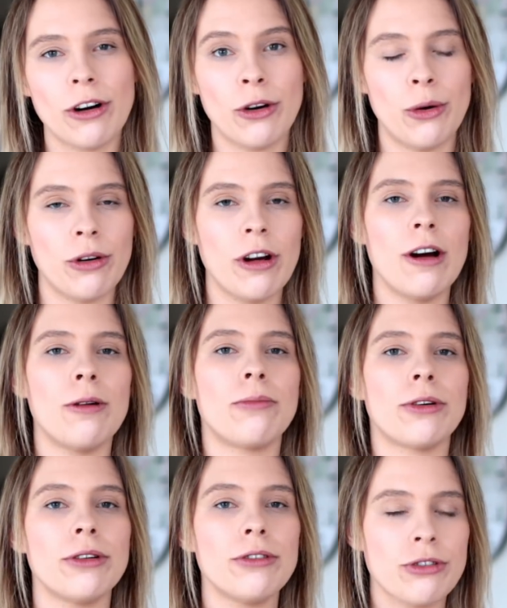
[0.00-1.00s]
called
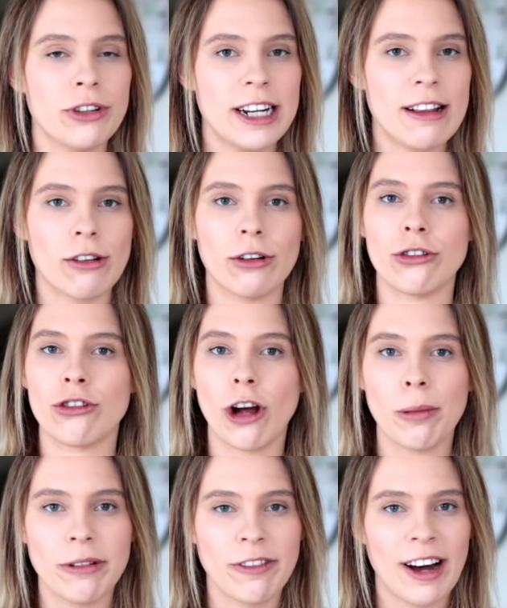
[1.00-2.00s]
Brew Treats on
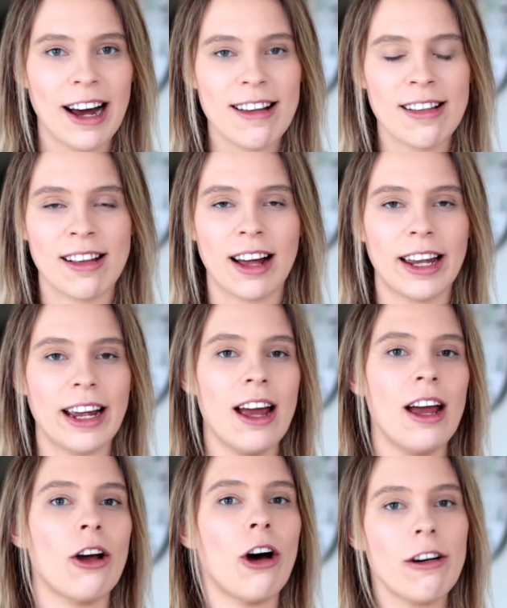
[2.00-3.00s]
Shopify selling
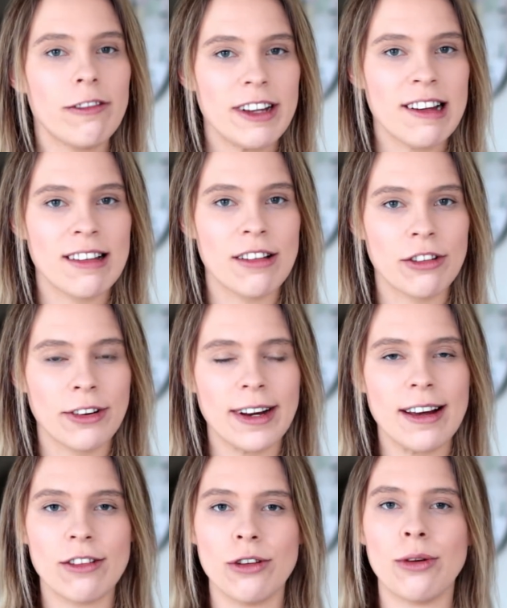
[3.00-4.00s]
coffee
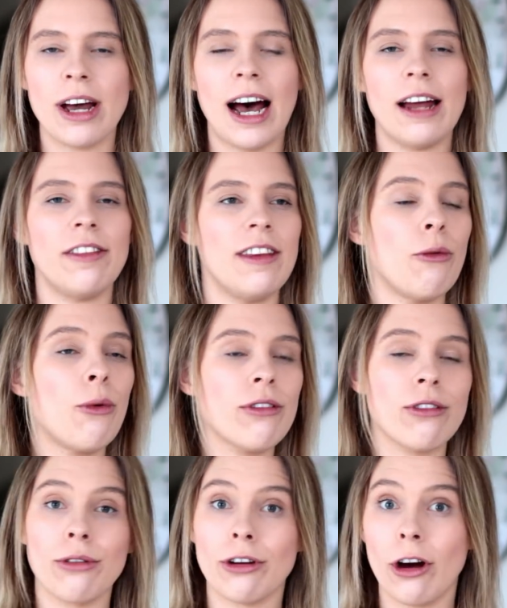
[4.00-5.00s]
accessories, you can't
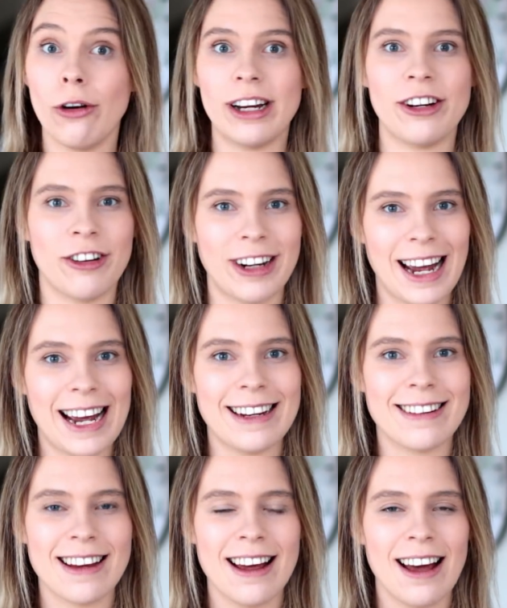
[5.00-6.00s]
also go and
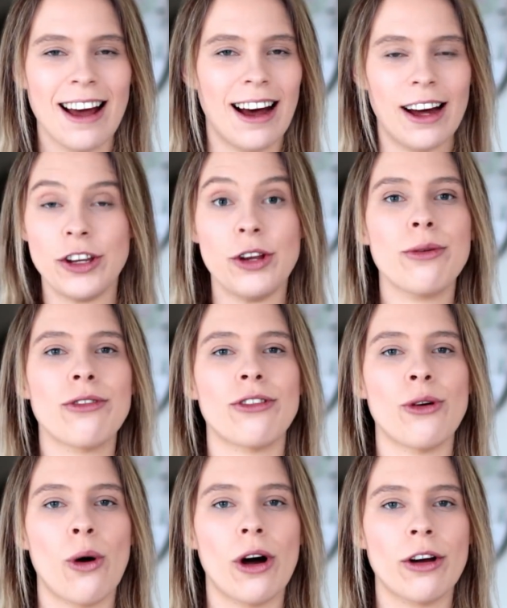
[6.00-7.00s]
create a new
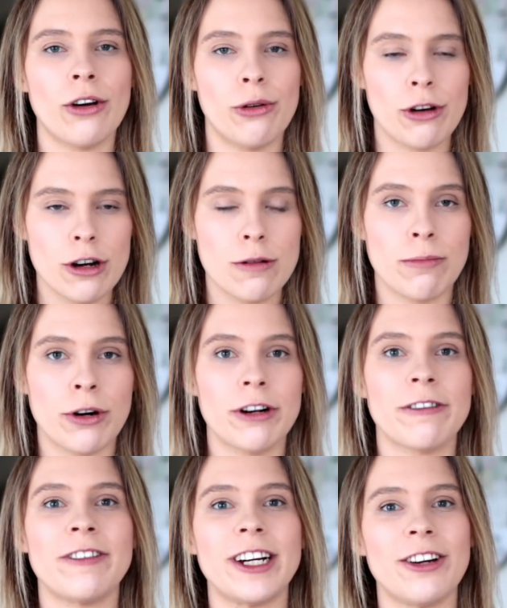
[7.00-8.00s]
store called
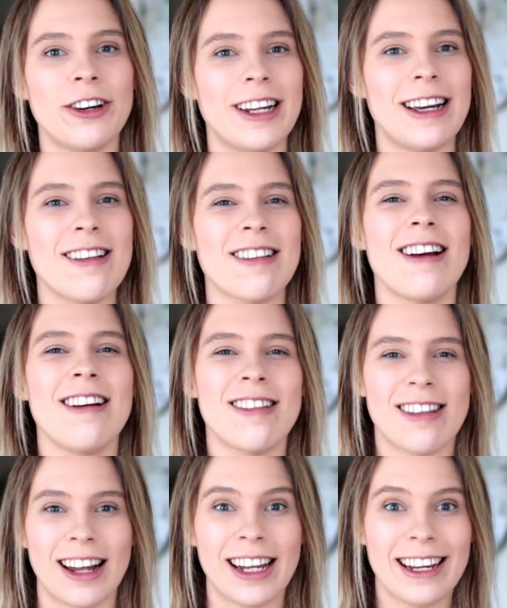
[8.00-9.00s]
Perfect Goodies
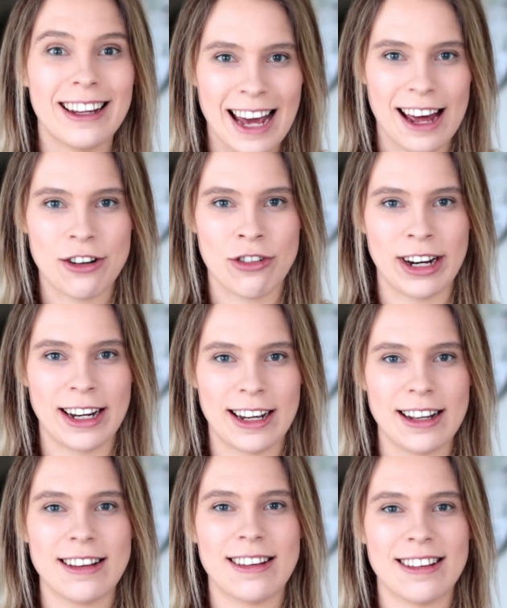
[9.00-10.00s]
selling catering
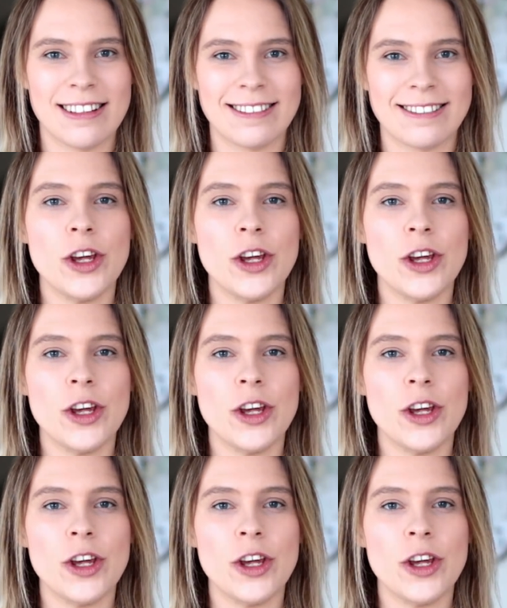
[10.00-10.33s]
kits.